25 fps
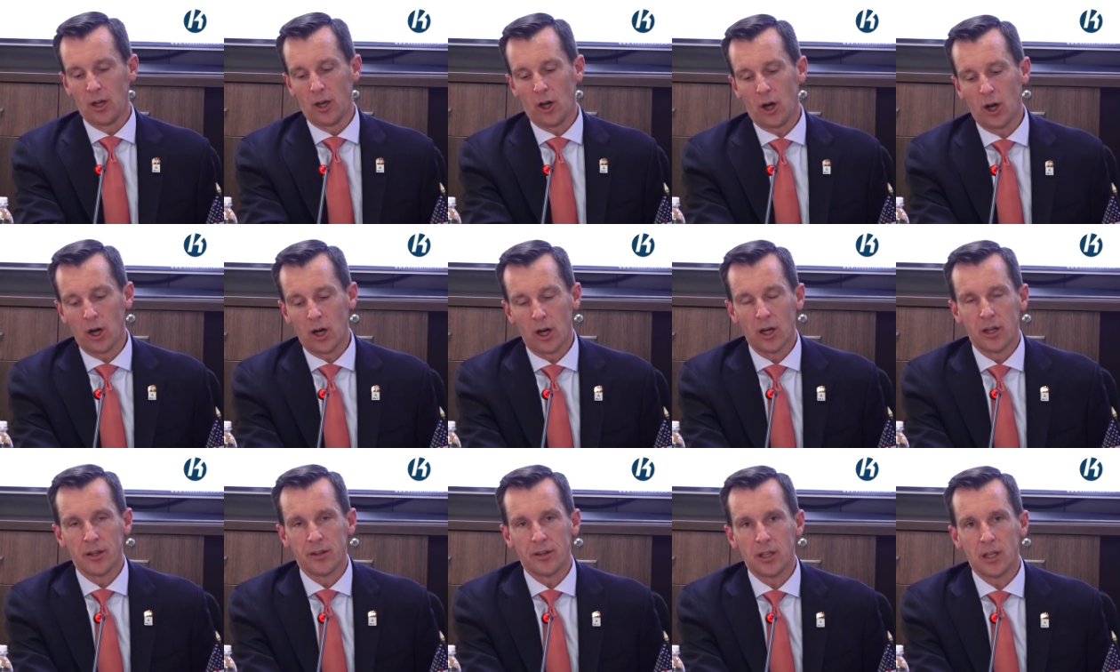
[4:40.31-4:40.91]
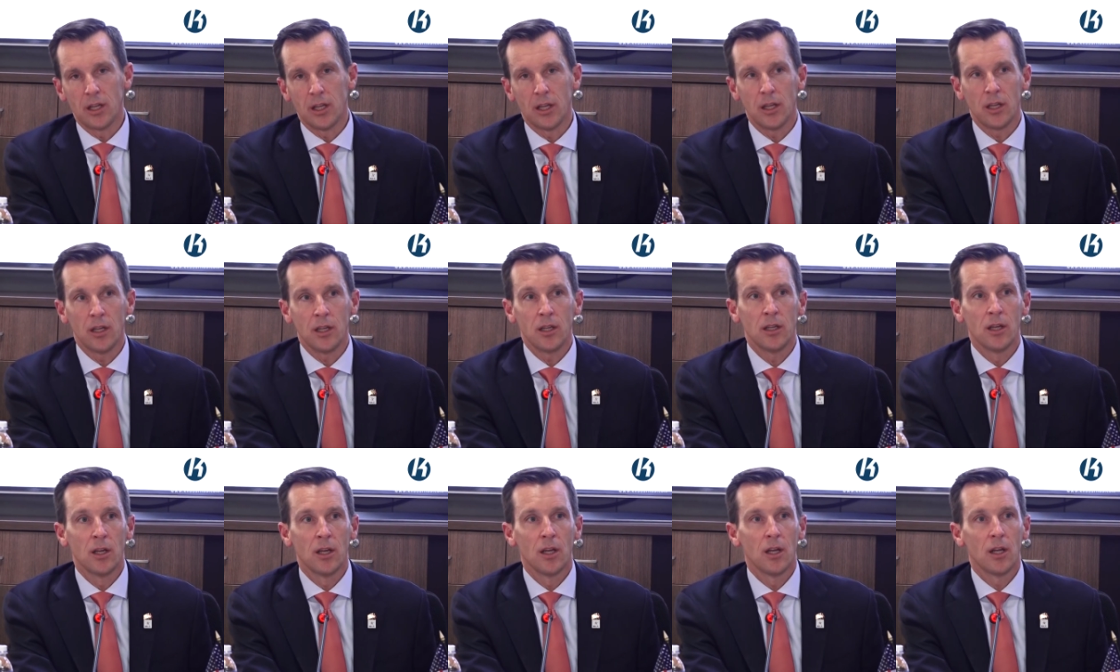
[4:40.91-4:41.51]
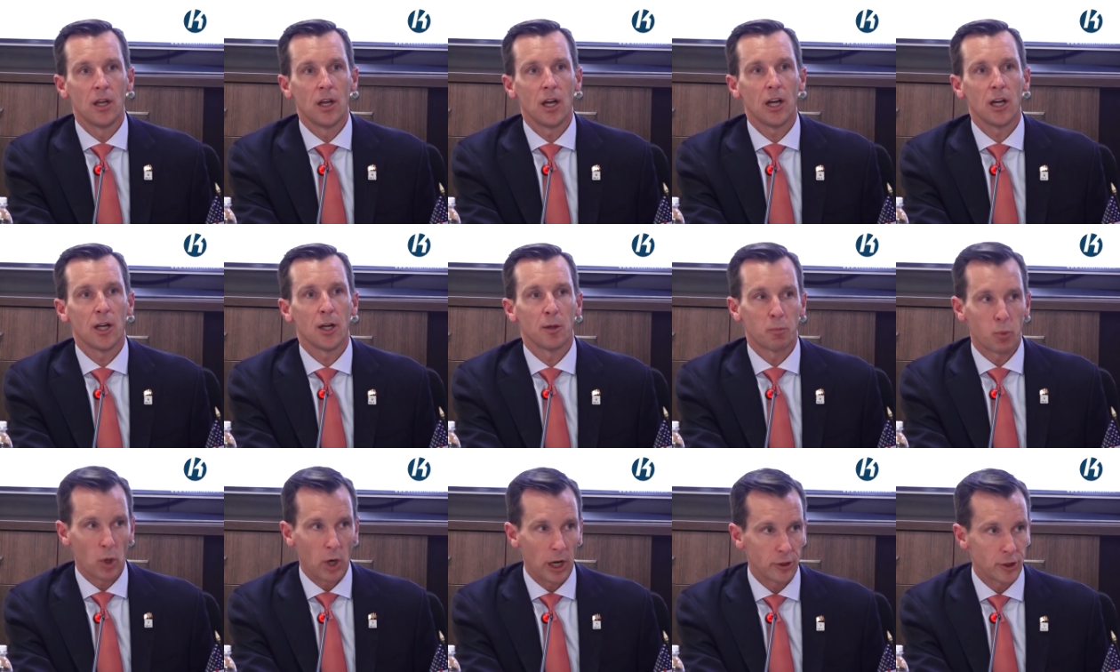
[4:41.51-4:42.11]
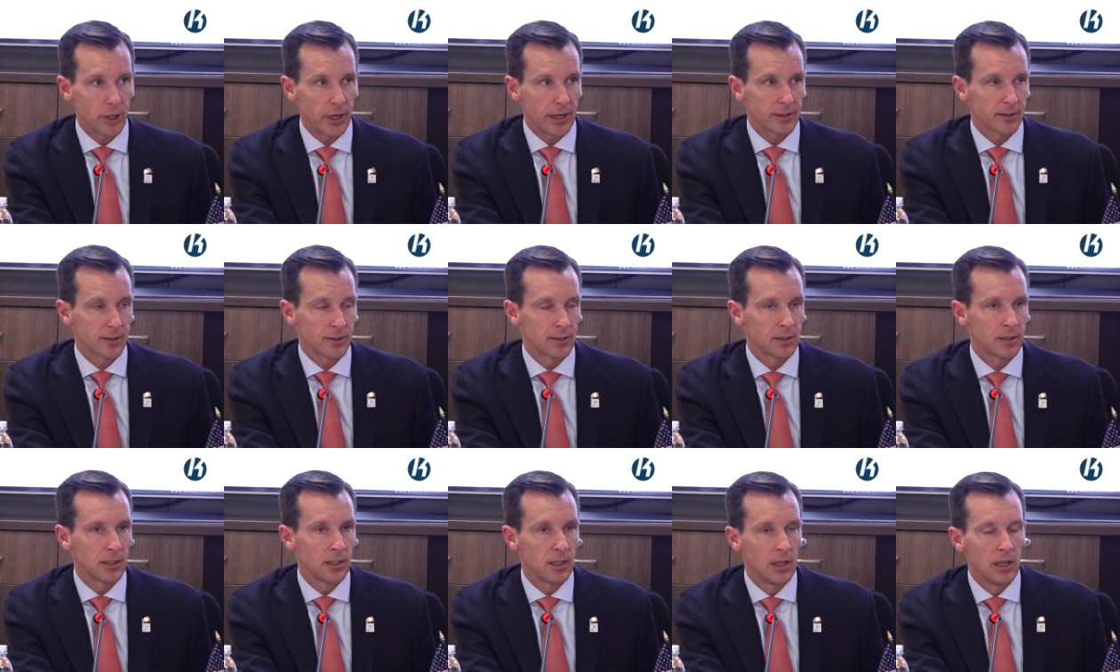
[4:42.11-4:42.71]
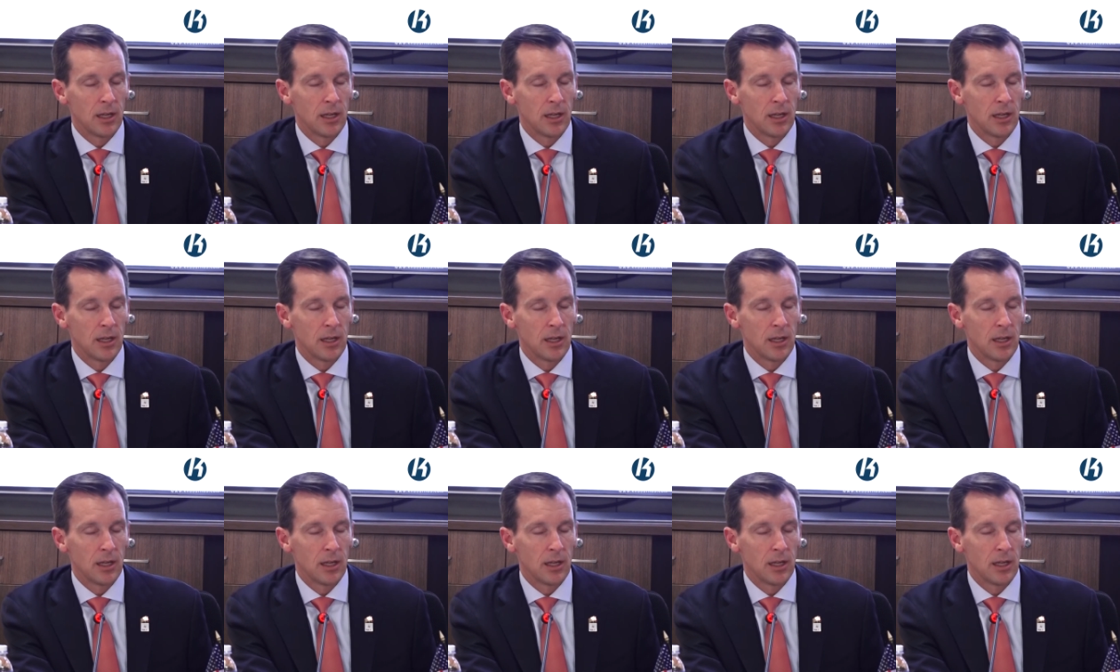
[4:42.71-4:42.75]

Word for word: on the uh, projects.